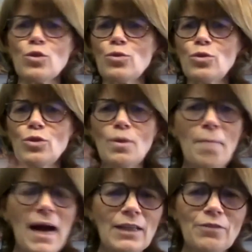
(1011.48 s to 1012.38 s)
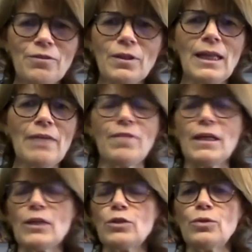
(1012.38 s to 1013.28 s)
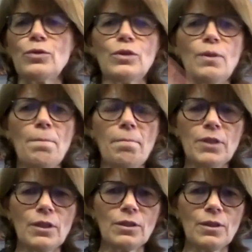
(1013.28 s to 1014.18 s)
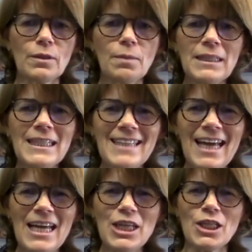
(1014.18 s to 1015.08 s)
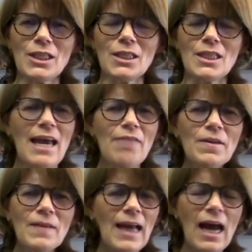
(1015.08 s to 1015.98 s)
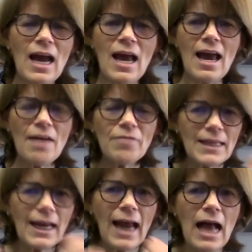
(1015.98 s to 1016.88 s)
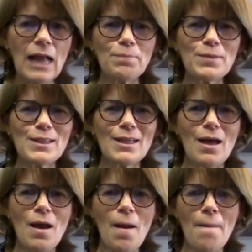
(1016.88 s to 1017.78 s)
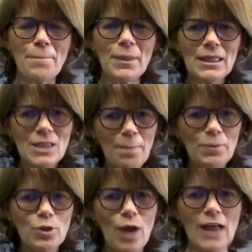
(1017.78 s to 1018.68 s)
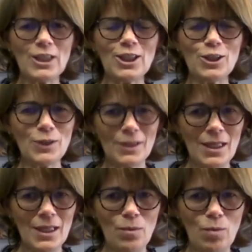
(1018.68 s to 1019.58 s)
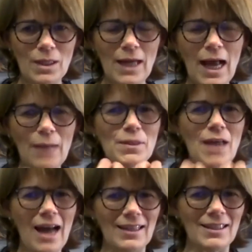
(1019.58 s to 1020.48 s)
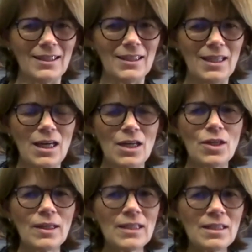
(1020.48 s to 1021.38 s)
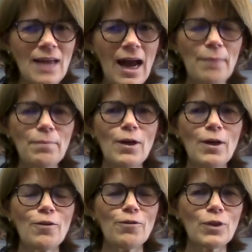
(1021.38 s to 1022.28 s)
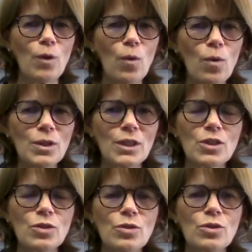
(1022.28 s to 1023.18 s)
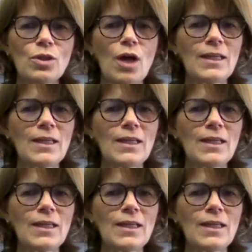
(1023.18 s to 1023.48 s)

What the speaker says: do the mindful living, to do the meditations. Everything helps, but it's up to us to see what helps us. So it's time for the audience to start